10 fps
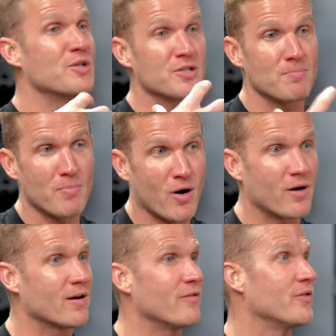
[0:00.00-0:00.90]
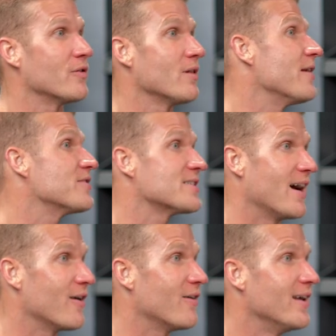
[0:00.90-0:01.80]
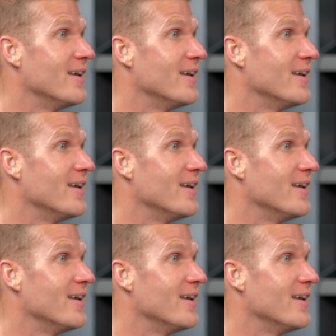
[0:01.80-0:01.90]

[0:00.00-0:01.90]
just a part of your lifestyle.